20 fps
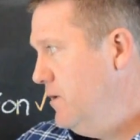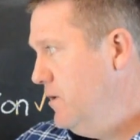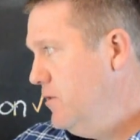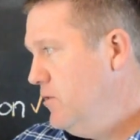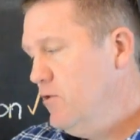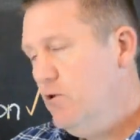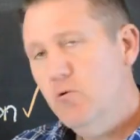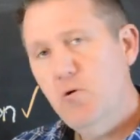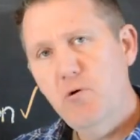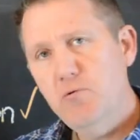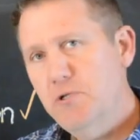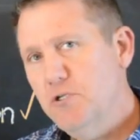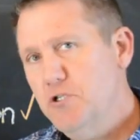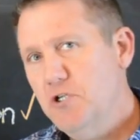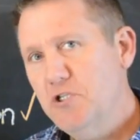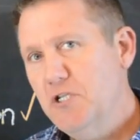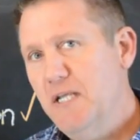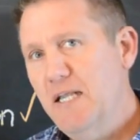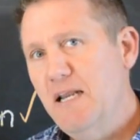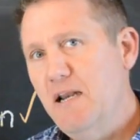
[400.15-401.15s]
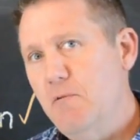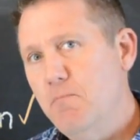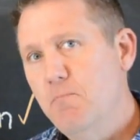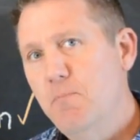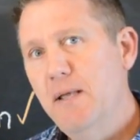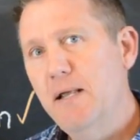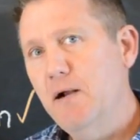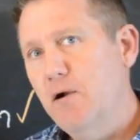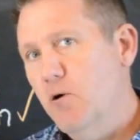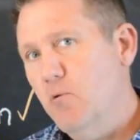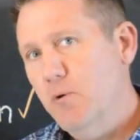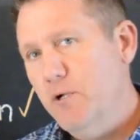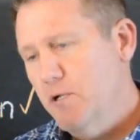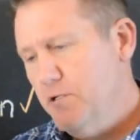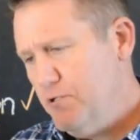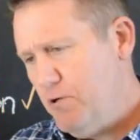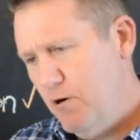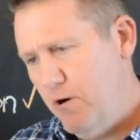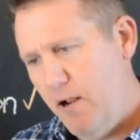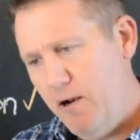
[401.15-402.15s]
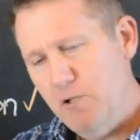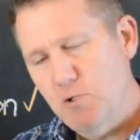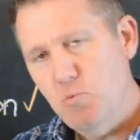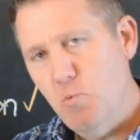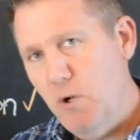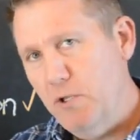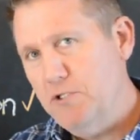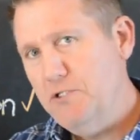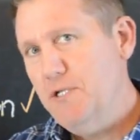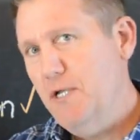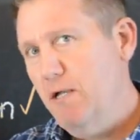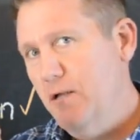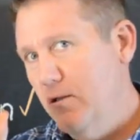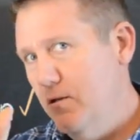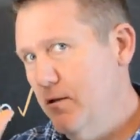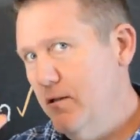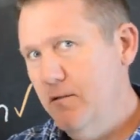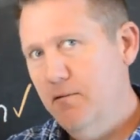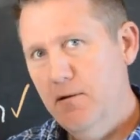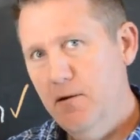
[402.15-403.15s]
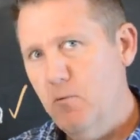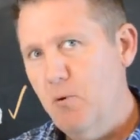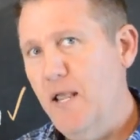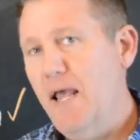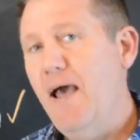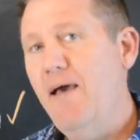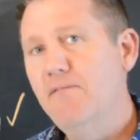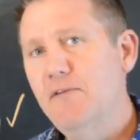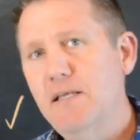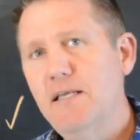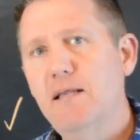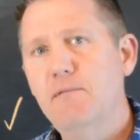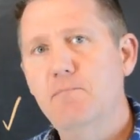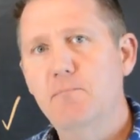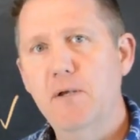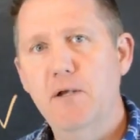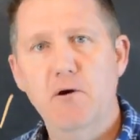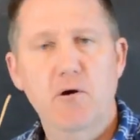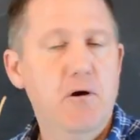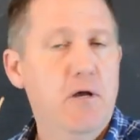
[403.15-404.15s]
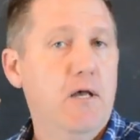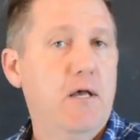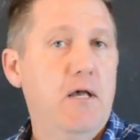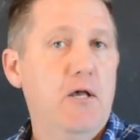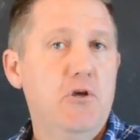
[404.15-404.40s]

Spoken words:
The growth is just getting bigger. We all start out as one cell, and we have to get bigger.